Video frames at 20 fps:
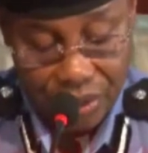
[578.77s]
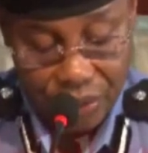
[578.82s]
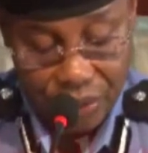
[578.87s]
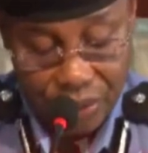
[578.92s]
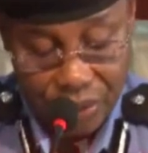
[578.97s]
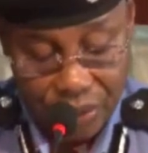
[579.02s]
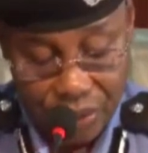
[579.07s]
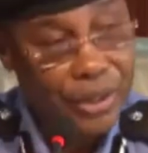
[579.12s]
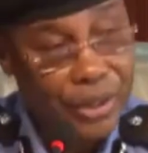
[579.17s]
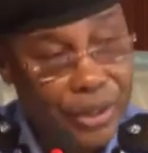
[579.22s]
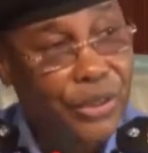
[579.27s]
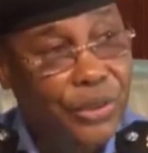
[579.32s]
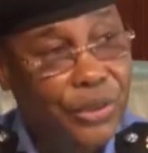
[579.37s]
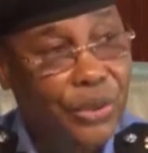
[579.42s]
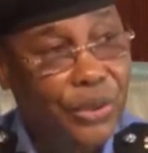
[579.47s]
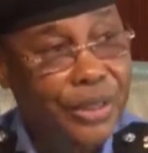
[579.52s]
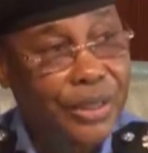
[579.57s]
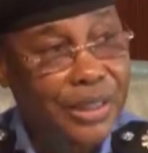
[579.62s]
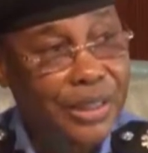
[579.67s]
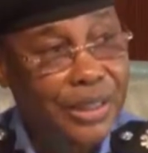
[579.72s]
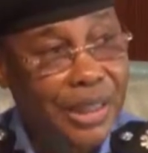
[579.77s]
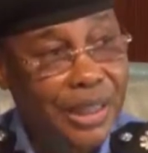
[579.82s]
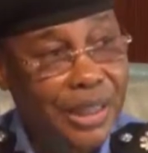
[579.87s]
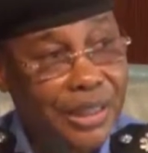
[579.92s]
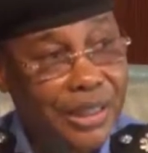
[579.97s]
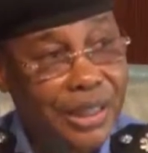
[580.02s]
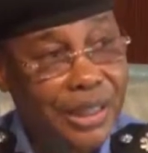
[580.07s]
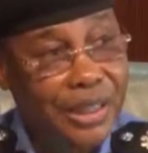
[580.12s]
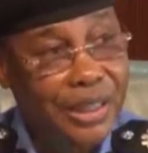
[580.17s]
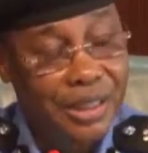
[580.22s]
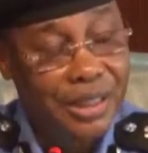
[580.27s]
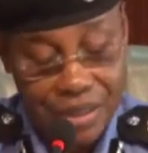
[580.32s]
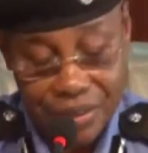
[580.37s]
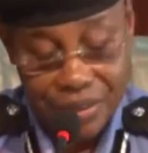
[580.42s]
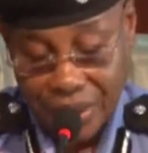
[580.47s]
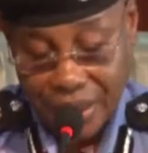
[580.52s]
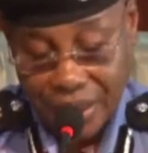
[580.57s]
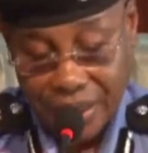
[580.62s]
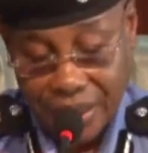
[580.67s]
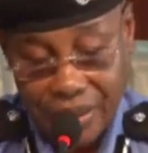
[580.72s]
We look into all these
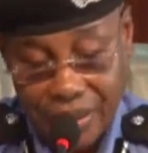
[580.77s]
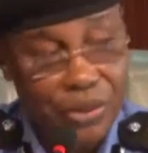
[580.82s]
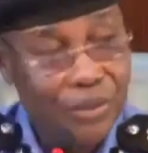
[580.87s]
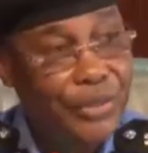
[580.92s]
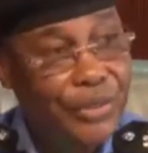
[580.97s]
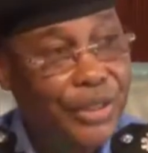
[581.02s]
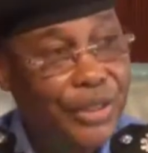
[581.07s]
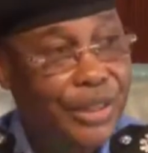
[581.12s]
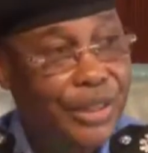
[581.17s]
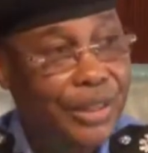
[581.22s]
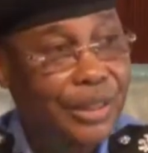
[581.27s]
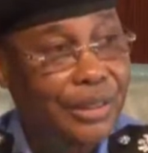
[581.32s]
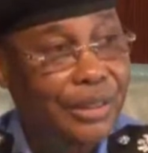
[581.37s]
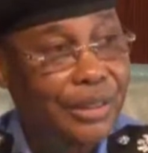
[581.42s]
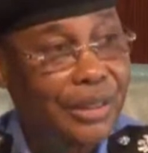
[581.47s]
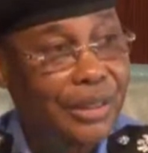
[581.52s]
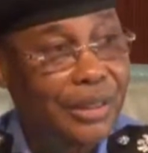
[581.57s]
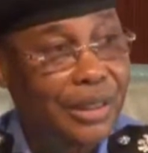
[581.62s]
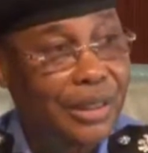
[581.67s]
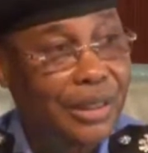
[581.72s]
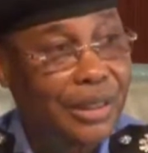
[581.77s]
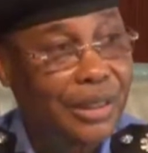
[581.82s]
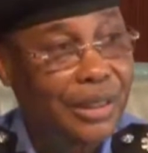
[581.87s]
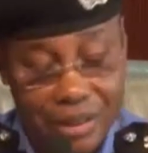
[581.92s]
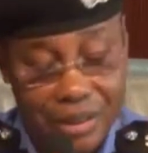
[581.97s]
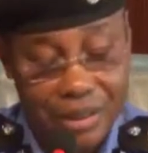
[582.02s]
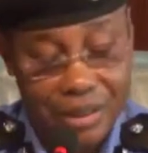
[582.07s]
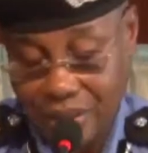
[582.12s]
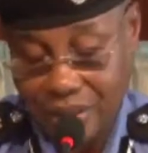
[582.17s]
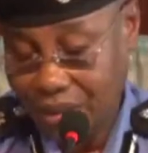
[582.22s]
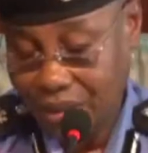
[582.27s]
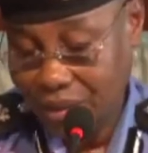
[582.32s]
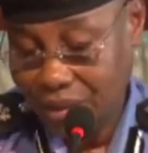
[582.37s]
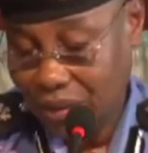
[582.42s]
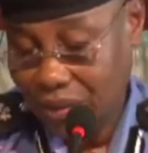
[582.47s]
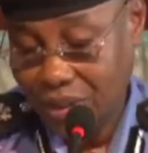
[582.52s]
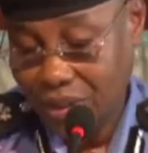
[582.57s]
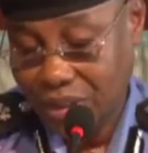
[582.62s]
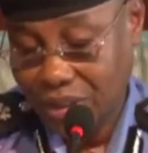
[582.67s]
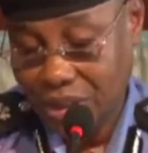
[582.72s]
allegations by a committee
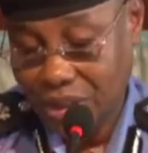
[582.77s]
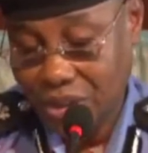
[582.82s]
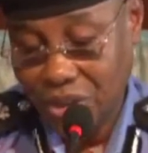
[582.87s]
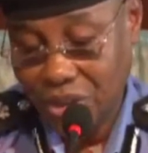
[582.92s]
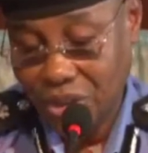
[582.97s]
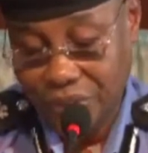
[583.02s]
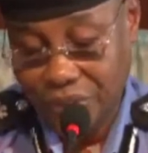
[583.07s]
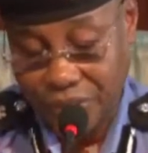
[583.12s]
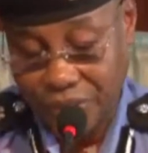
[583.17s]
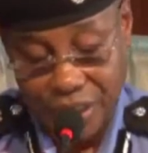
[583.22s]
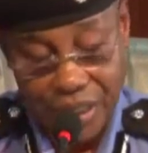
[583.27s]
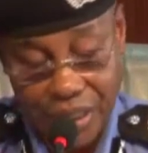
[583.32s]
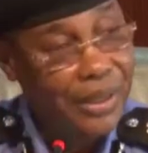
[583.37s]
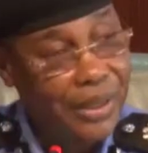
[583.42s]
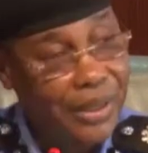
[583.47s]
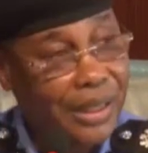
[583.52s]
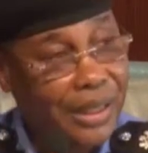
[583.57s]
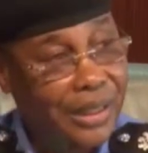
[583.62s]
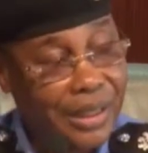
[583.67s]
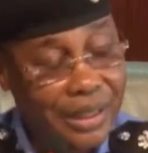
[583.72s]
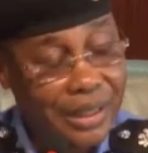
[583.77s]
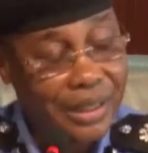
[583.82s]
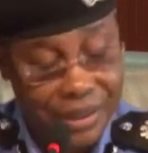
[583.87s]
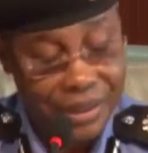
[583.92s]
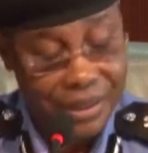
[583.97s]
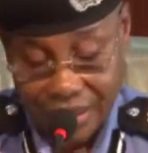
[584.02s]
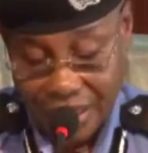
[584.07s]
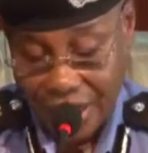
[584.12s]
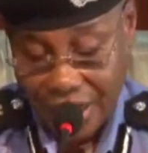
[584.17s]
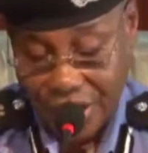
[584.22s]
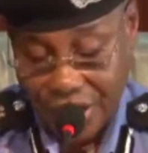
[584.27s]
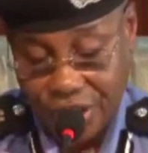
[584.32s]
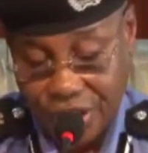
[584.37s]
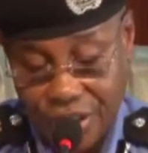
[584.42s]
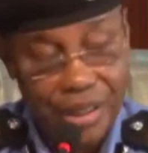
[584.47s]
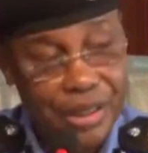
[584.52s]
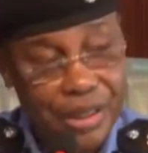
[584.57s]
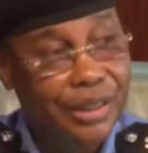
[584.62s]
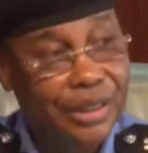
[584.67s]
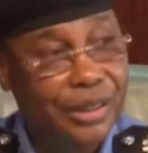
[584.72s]
that was set up, chaired by
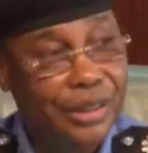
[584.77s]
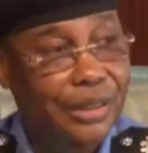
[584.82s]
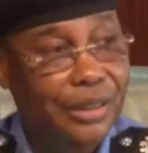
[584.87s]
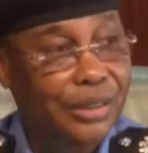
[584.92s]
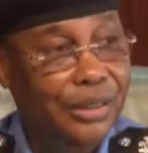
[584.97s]
DIG, and